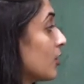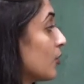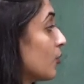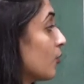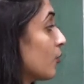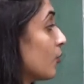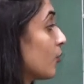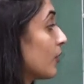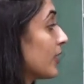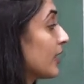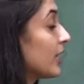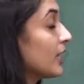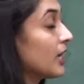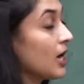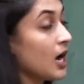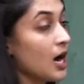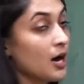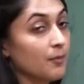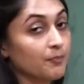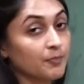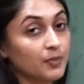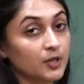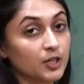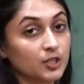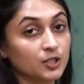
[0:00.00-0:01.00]
We
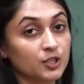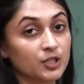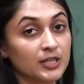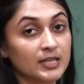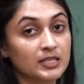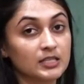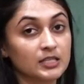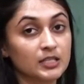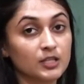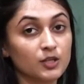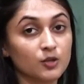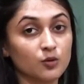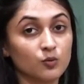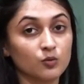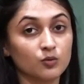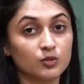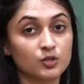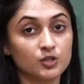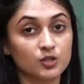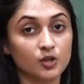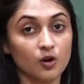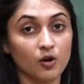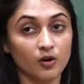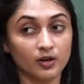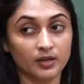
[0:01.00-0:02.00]
are purchasing
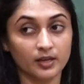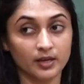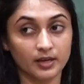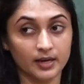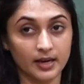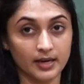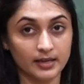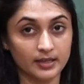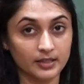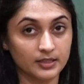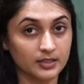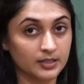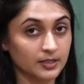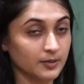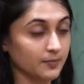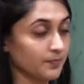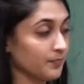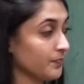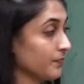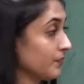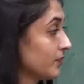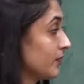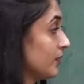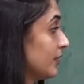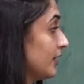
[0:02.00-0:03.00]
goods on credit.
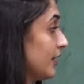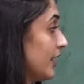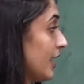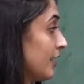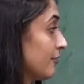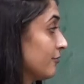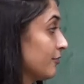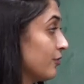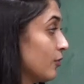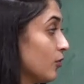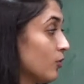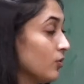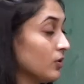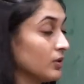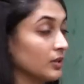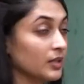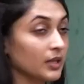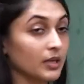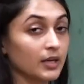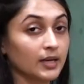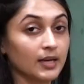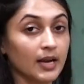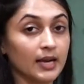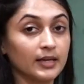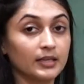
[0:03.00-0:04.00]
Therefore, the
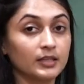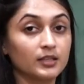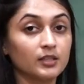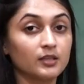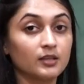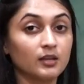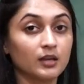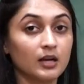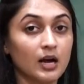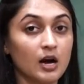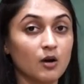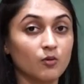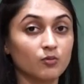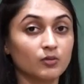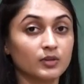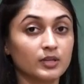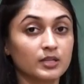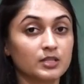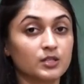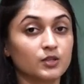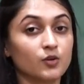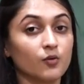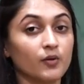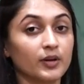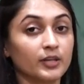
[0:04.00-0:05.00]
creditor account
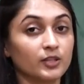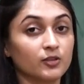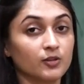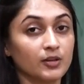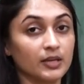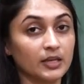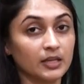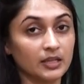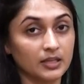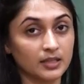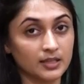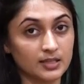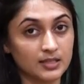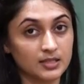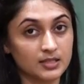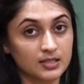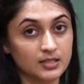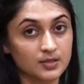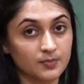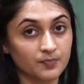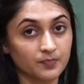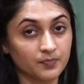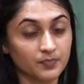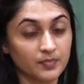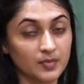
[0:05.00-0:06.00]
is going to
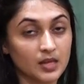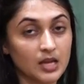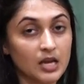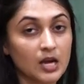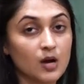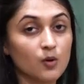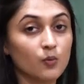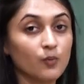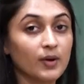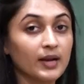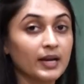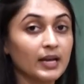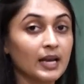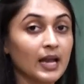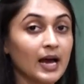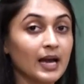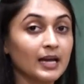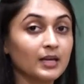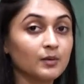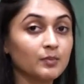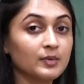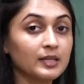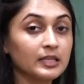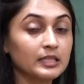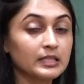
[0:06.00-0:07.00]
increase. When
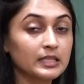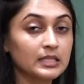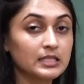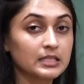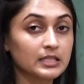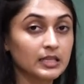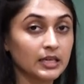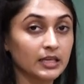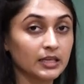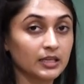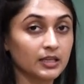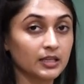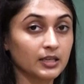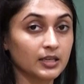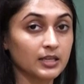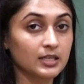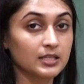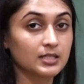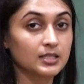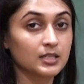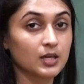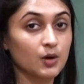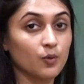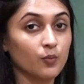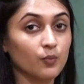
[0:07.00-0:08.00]
liabilities
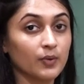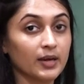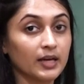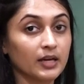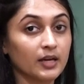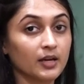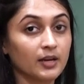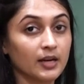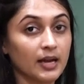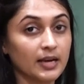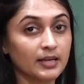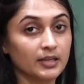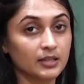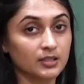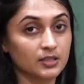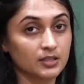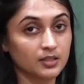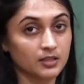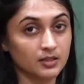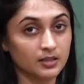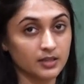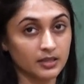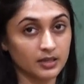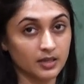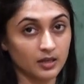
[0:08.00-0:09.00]
increase, we credit
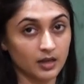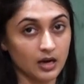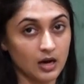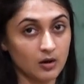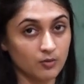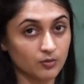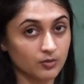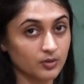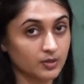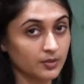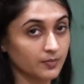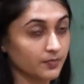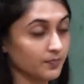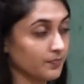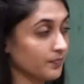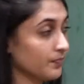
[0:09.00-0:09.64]
the account.